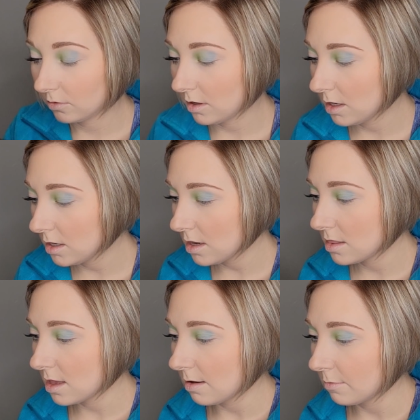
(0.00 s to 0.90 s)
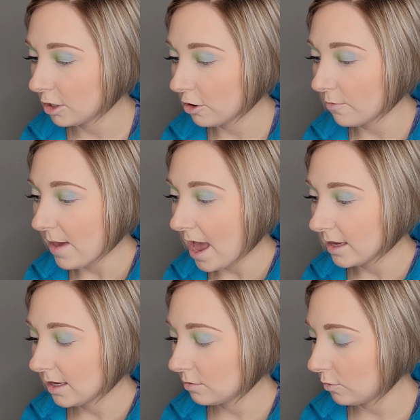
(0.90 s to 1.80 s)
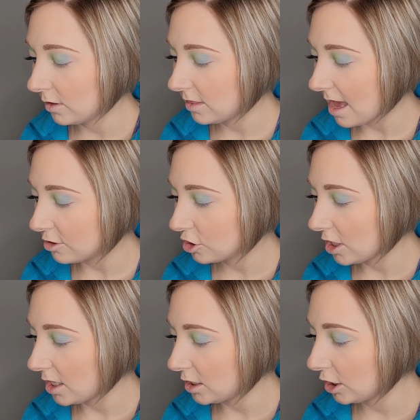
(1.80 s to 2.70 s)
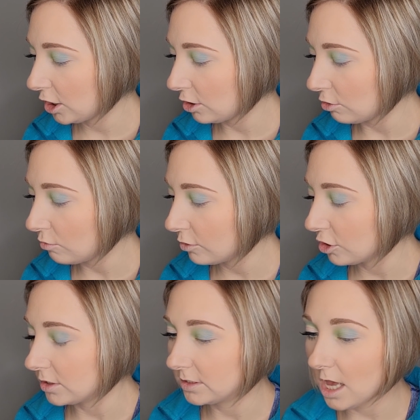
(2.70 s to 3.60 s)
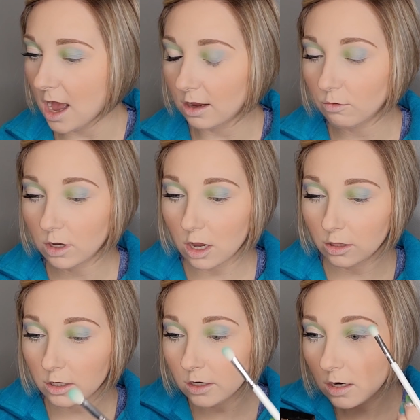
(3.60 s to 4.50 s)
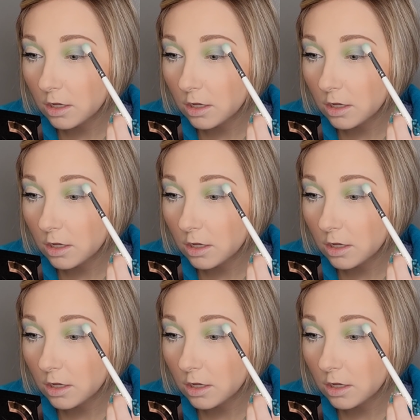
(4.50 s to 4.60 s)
Okay, and then I'm going to go back in with that shade Cute, which is the aqua color,